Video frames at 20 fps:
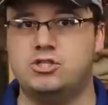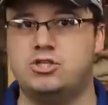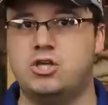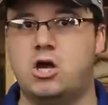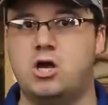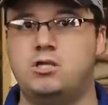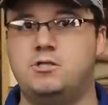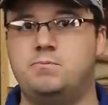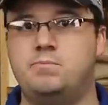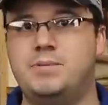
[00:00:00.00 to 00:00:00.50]

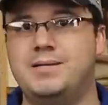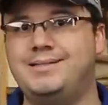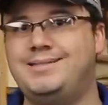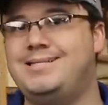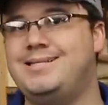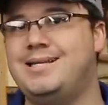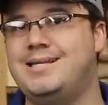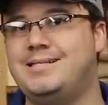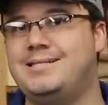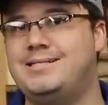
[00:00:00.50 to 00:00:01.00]
saw's
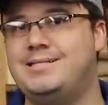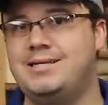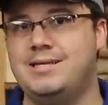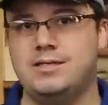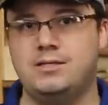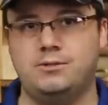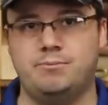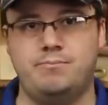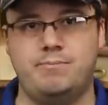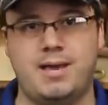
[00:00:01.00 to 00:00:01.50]
built-in
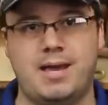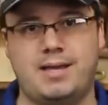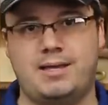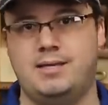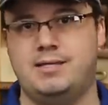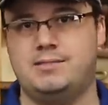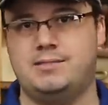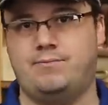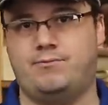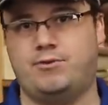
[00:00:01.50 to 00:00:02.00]
tilt
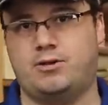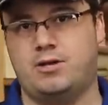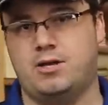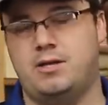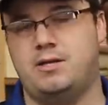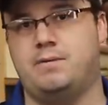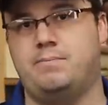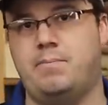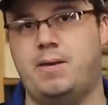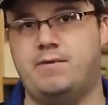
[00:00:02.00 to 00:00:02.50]
mechanism for
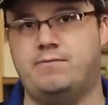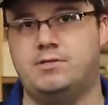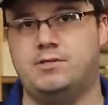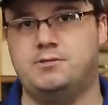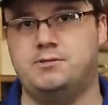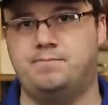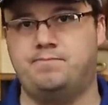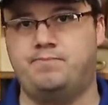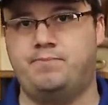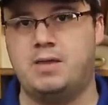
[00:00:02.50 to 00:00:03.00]
cutting
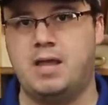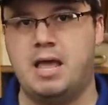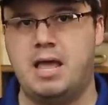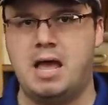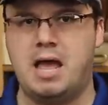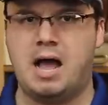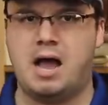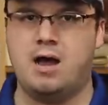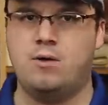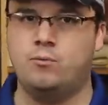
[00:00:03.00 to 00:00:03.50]
bevels.
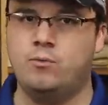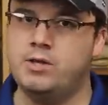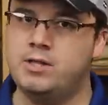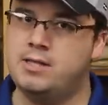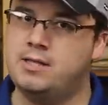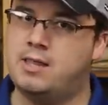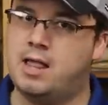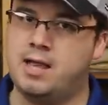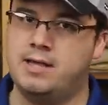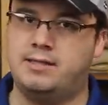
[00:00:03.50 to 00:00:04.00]
I
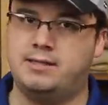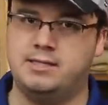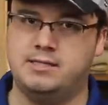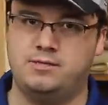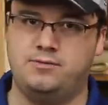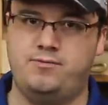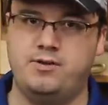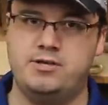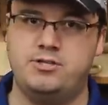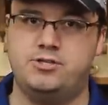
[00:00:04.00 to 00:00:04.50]
really like
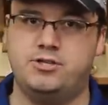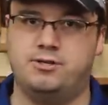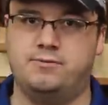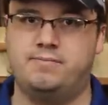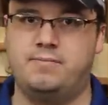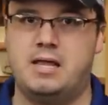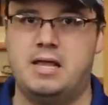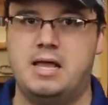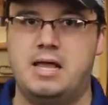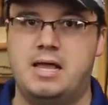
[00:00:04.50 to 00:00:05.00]
this feature.
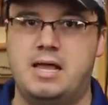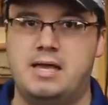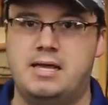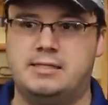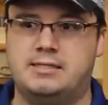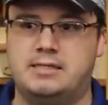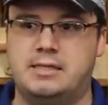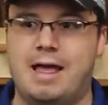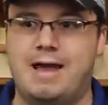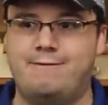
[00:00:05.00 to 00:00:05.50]

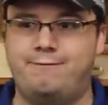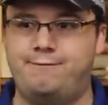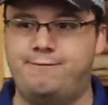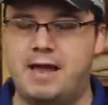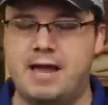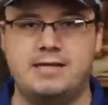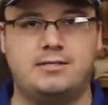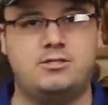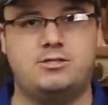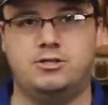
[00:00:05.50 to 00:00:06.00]
It's a lot
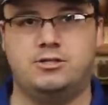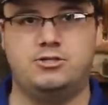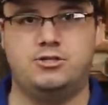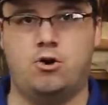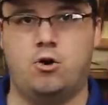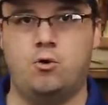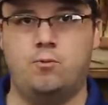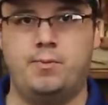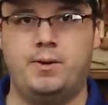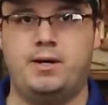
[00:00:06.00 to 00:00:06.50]
faster
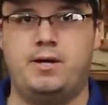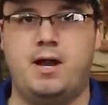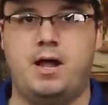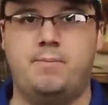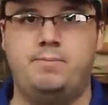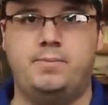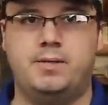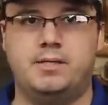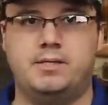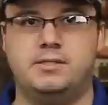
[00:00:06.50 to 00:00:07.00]
to open it
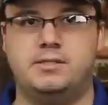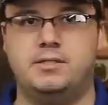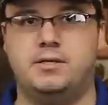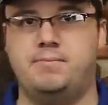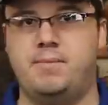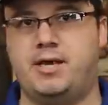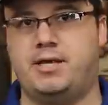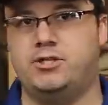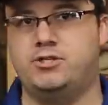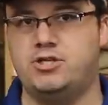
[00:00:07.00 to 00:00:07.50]
up and
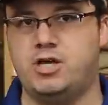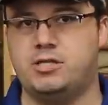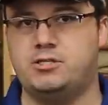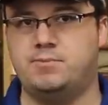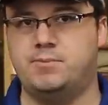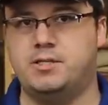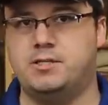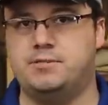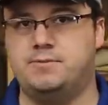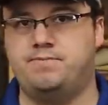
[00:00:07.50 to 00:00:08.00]
to make
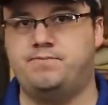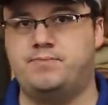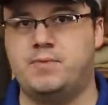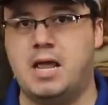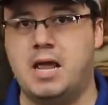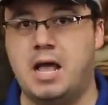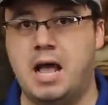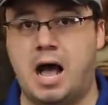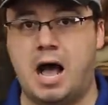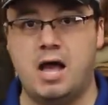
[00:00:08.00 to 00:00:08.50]
adjustments.
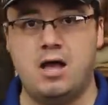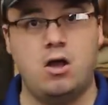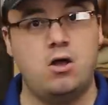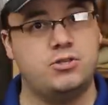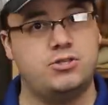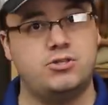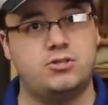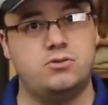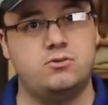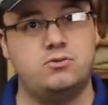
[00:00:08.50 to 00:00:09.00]
I
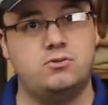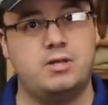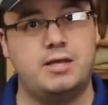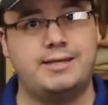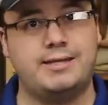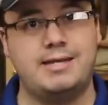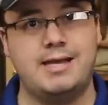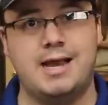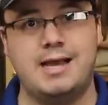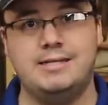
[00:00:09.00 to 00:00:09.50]
also
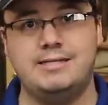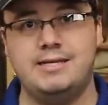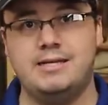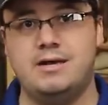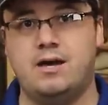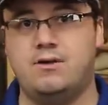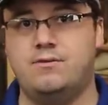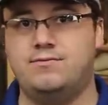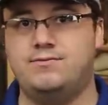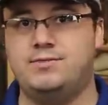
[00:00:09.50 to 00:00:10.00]
like the
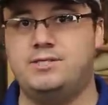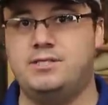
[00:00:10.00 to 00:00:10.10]
idea of